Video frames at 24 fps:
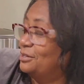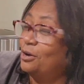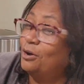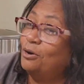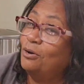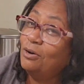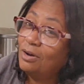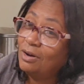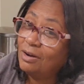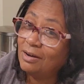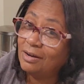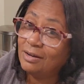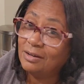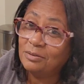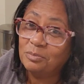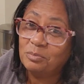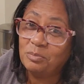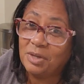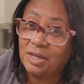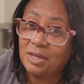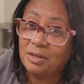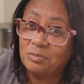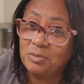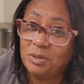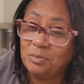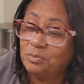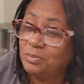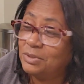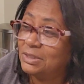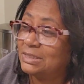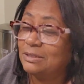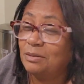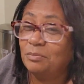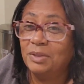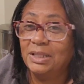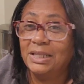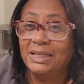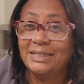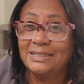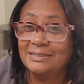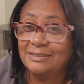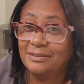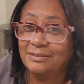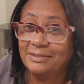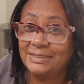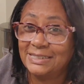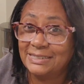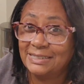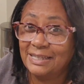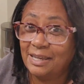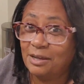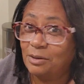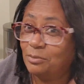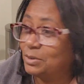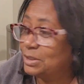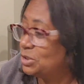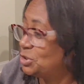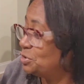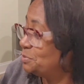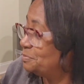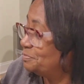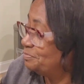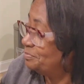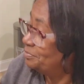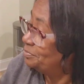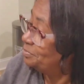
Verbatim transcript: Or maybe put some lettuce on a sandwich.